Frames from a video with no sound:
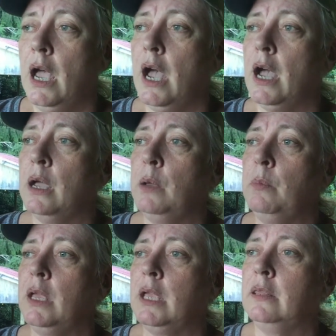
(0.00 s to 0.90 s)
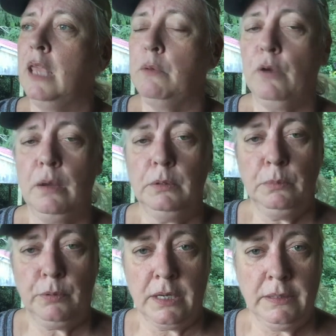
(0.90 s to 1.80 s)
And they were able to
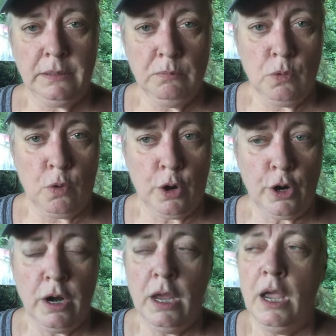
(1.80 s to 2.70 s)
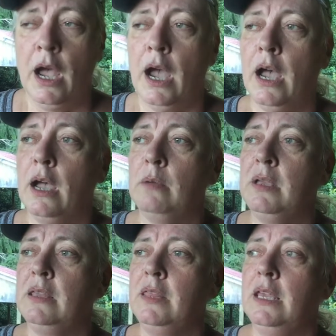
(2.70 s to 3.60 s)
bring some more.
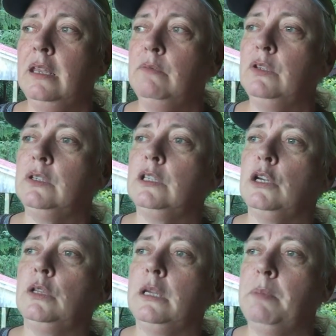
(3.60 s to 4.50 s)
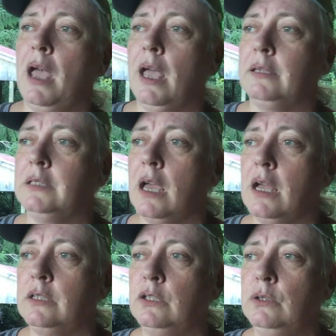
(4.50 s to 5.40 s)
And then it was slowly passed
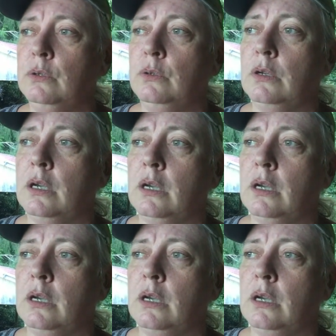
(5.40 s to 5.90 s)
on to